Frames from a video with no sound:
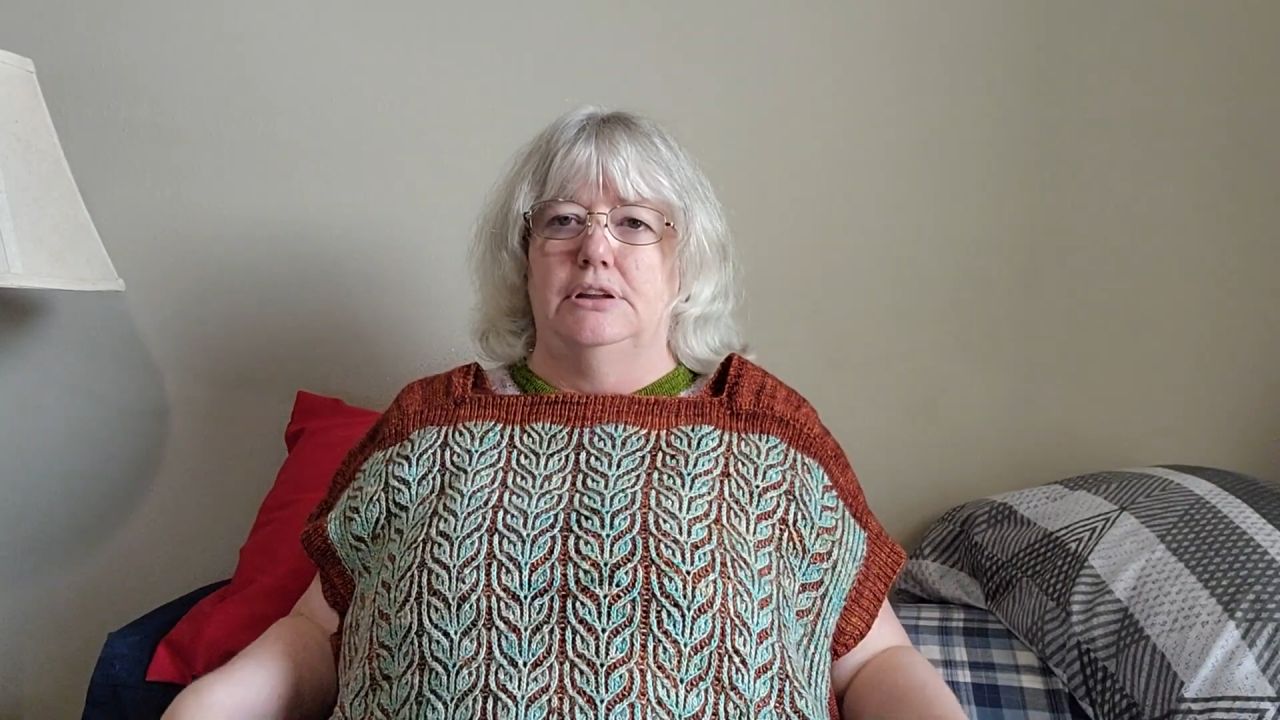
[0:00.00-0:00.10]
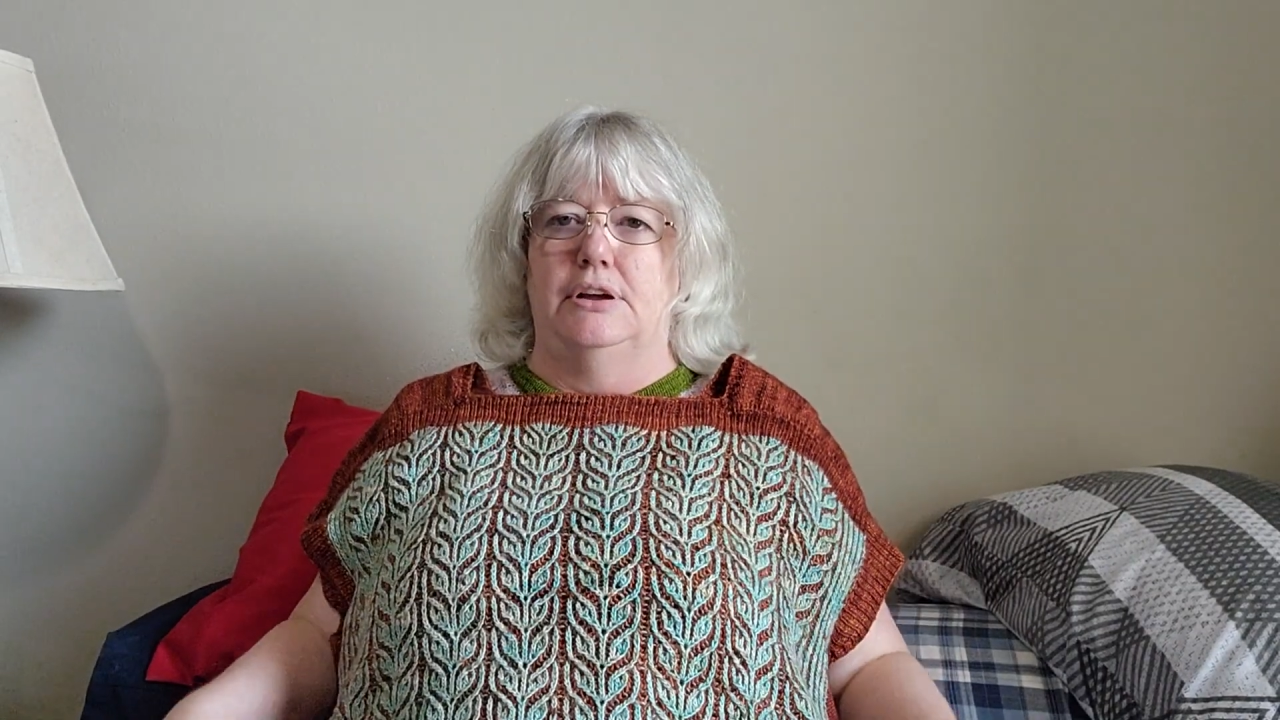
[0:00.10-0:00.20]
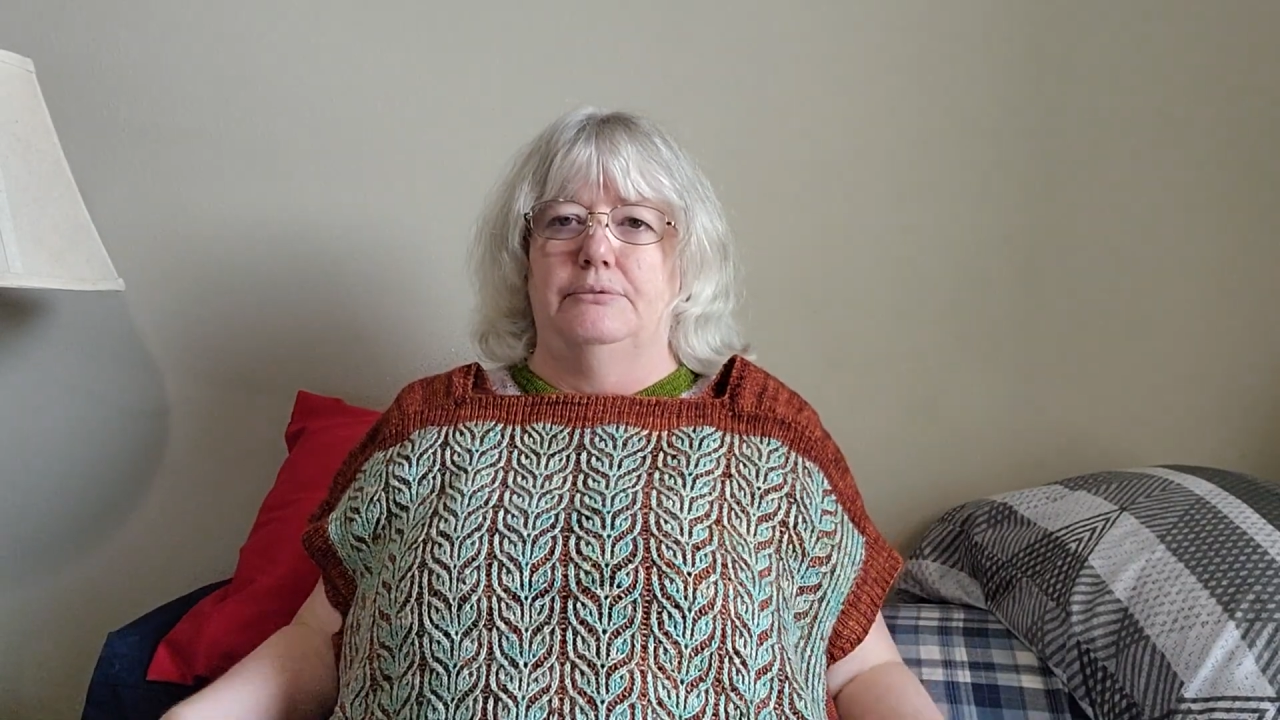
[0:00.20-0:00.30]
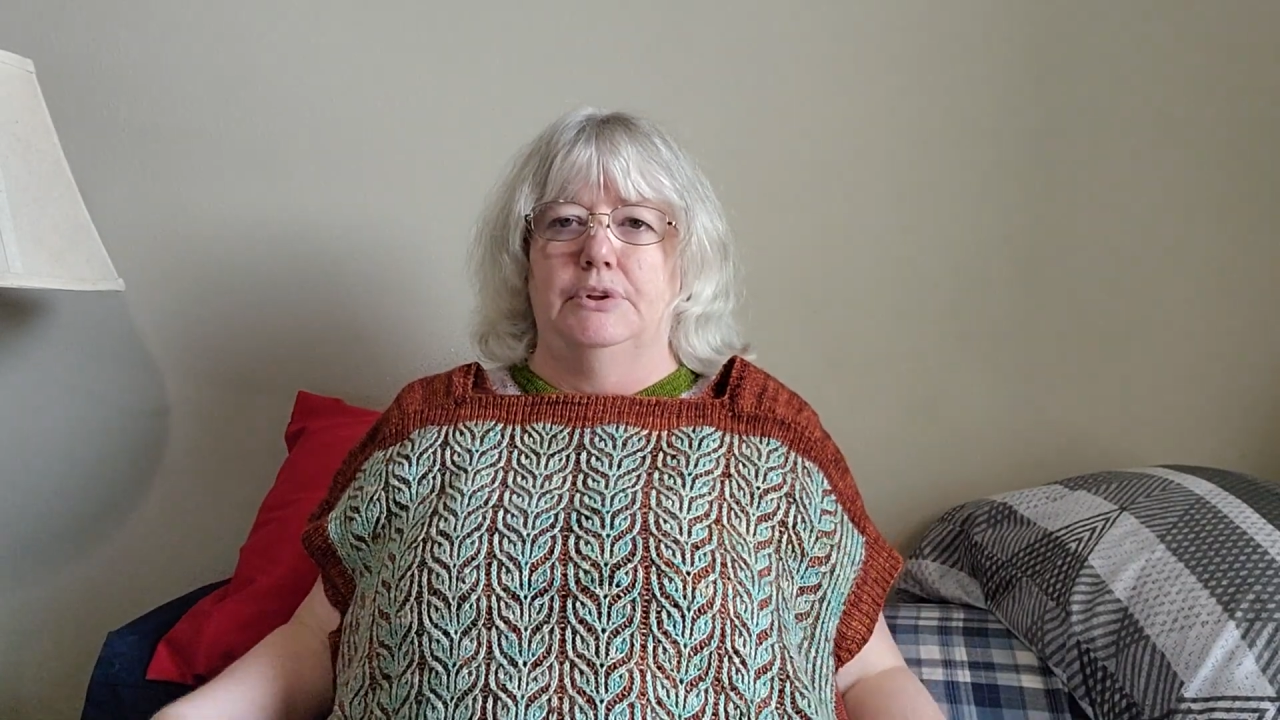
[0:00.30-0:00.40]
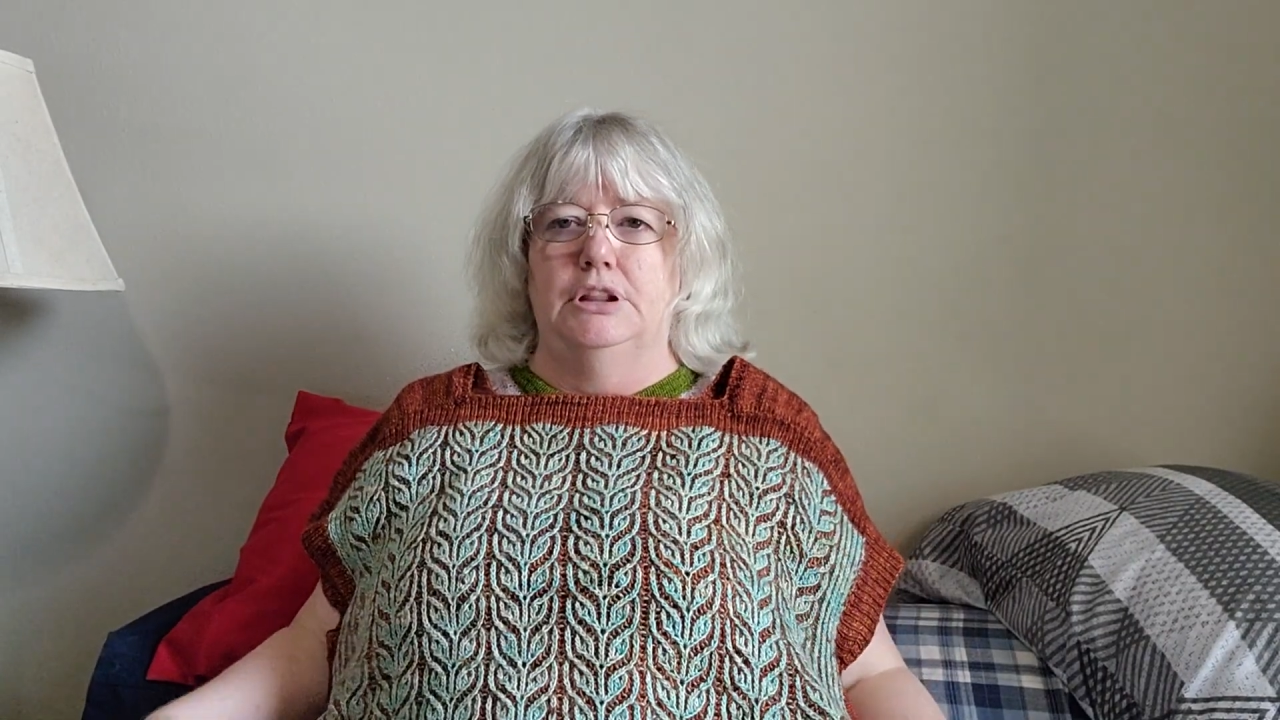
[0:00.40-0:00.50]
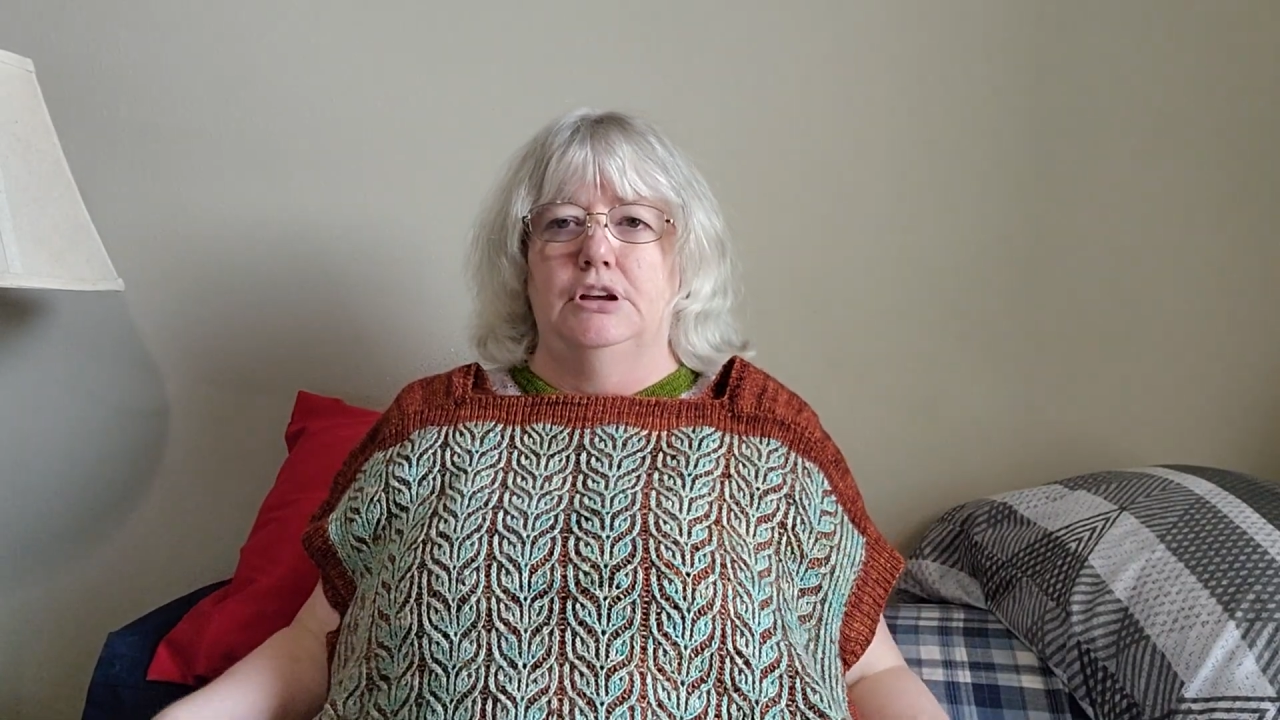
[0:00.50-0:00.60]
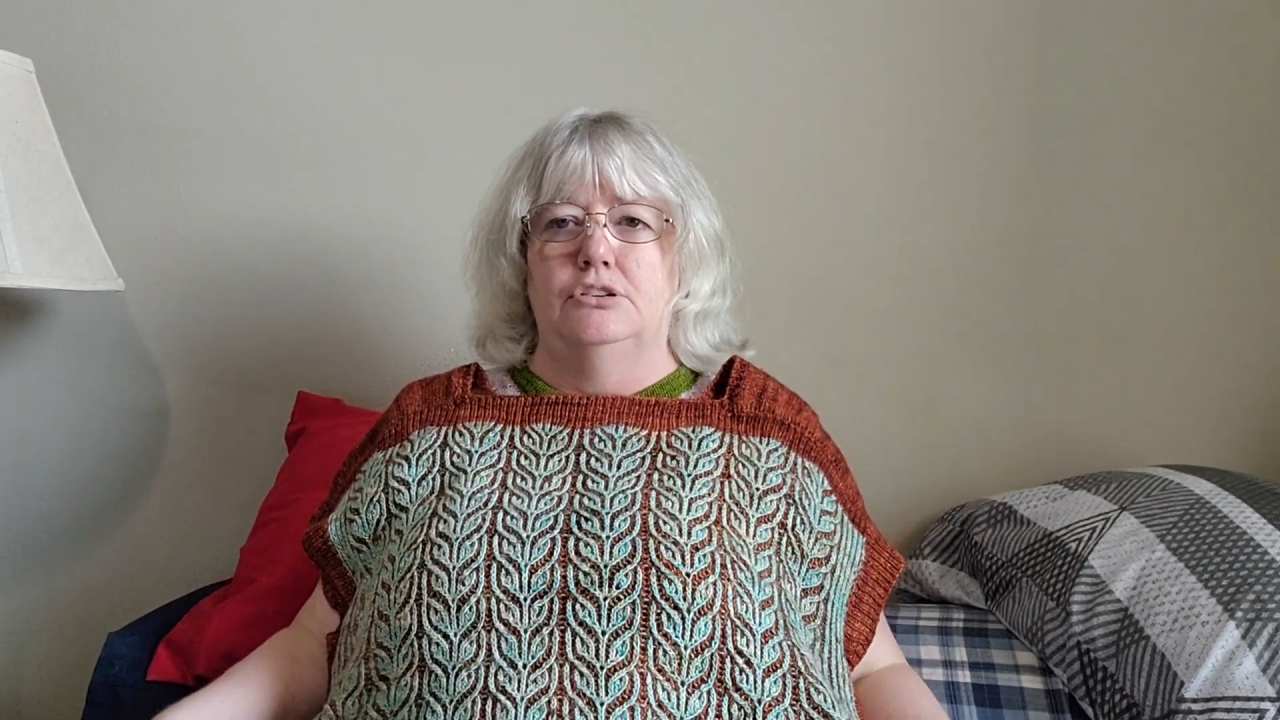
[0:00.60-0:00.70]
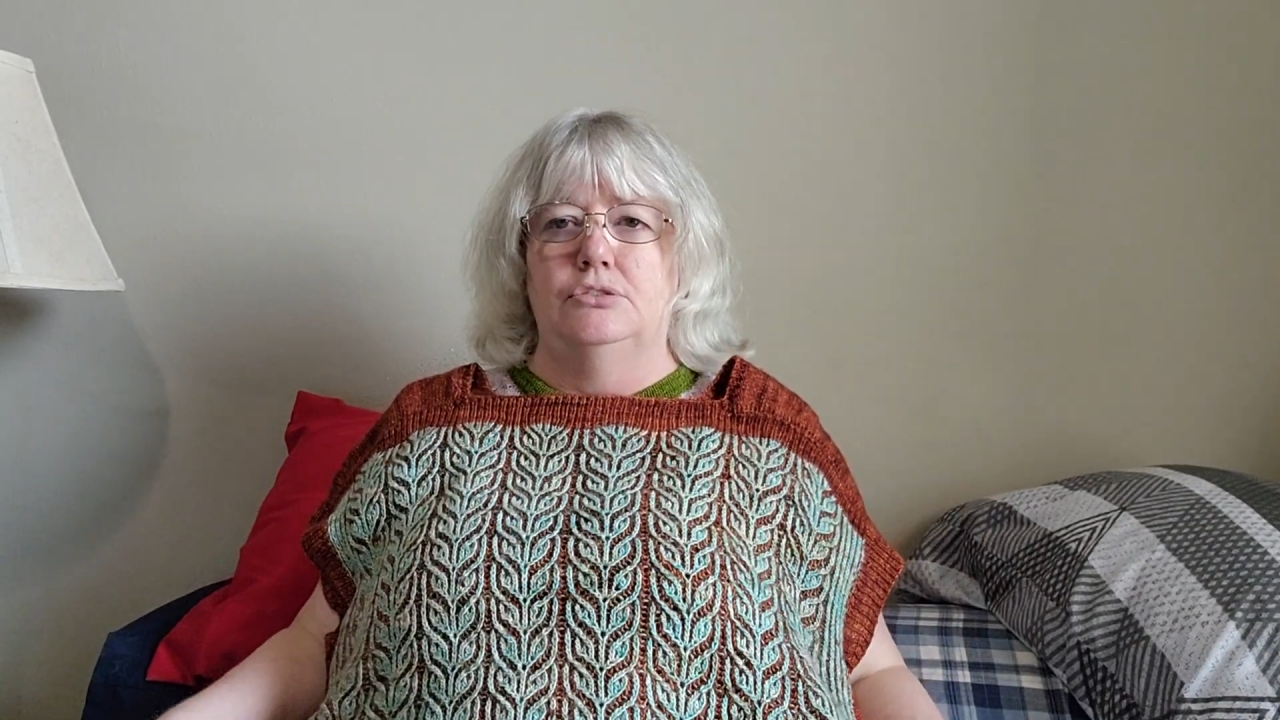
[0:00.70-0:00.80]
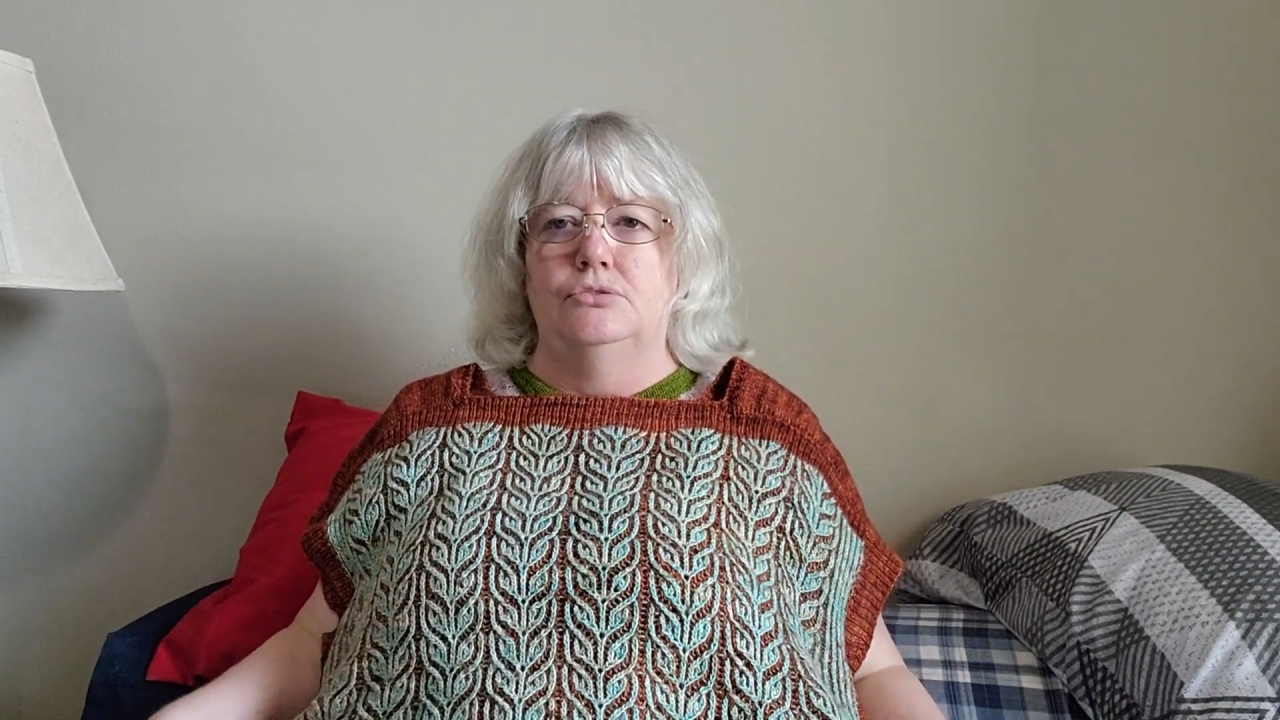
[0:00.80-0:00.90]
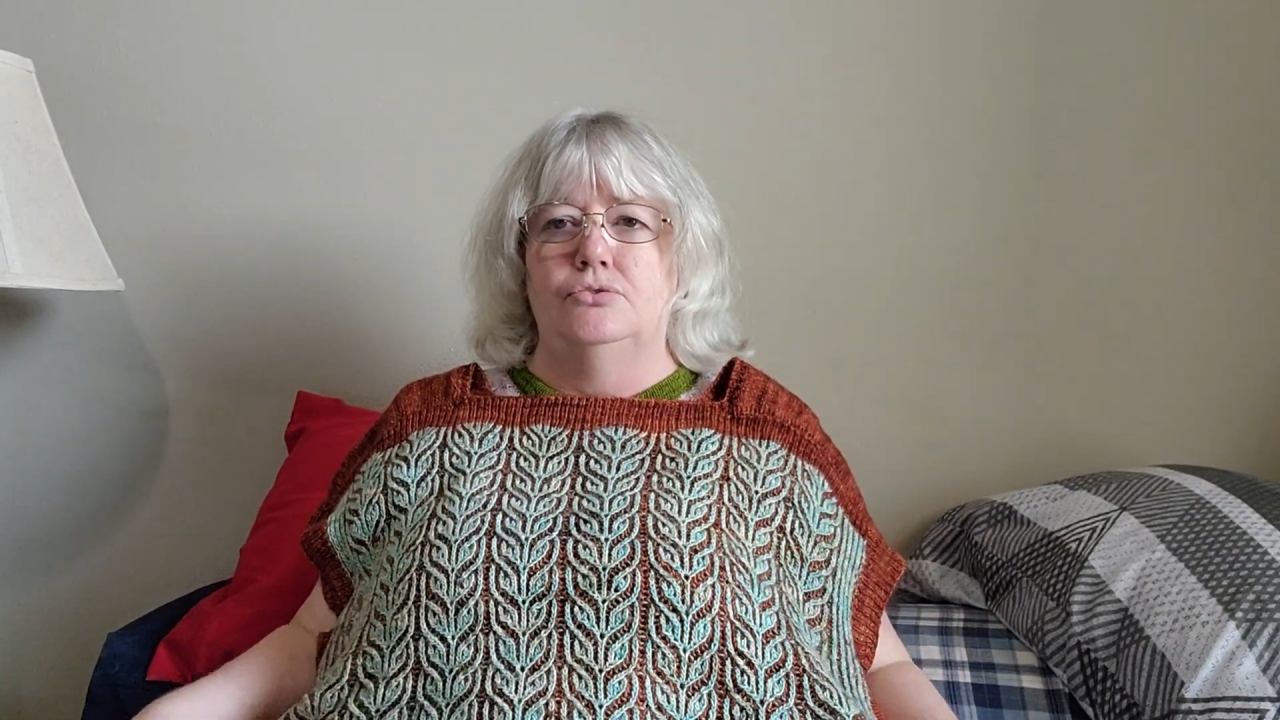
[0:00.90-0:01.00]
down
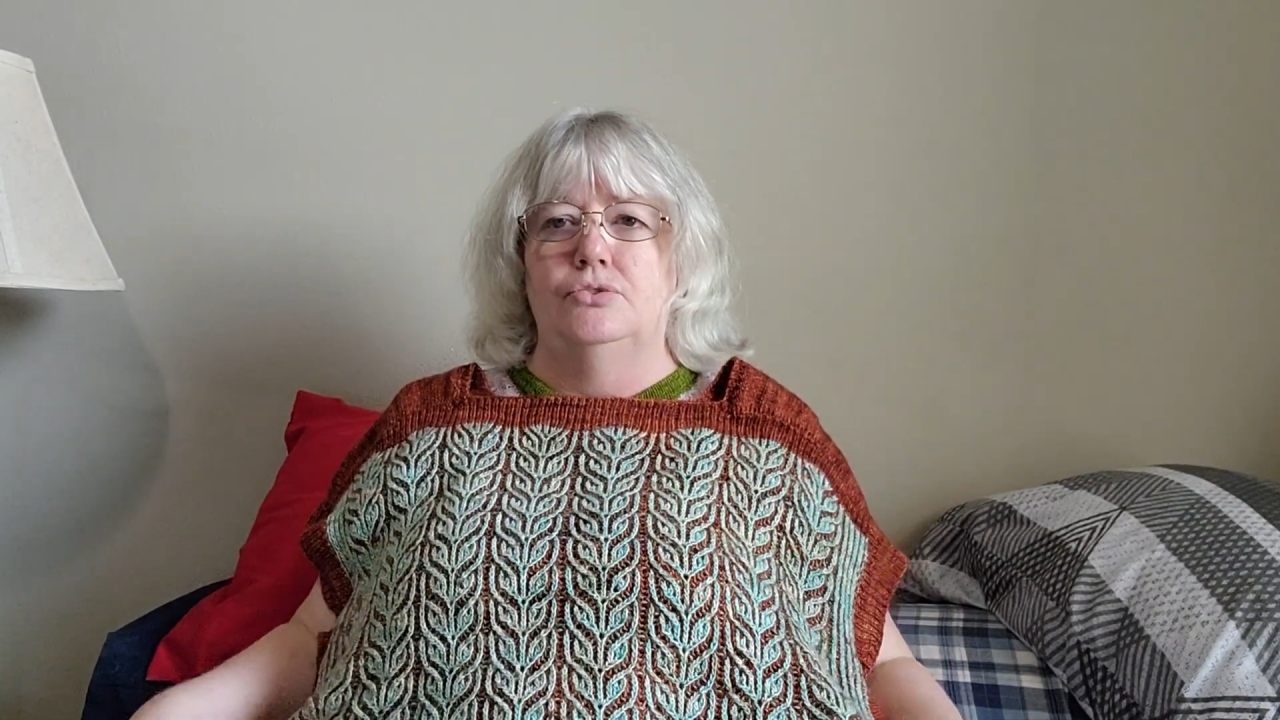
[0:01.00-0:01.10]
below.